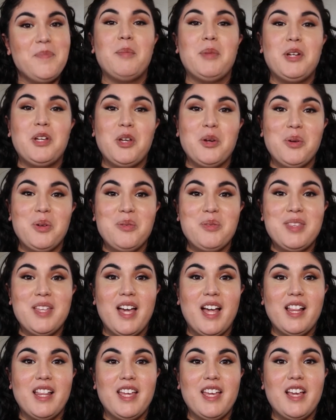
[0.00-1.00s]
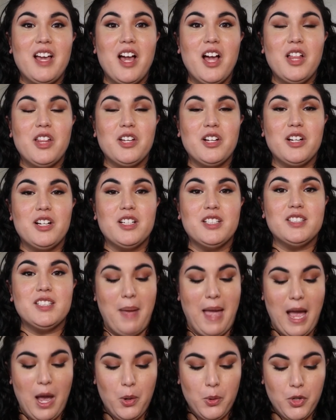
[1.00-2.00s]
I'm gonna go in with the LA Colors
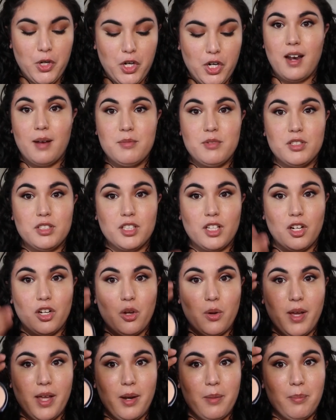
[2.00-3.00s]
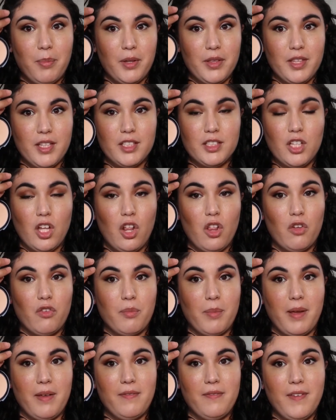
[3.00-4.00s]
powder, and I'm just gonna go ahead and put this all over
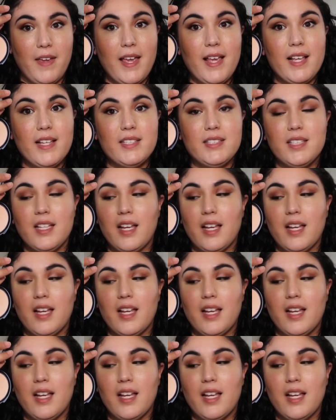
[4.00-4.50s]
my face.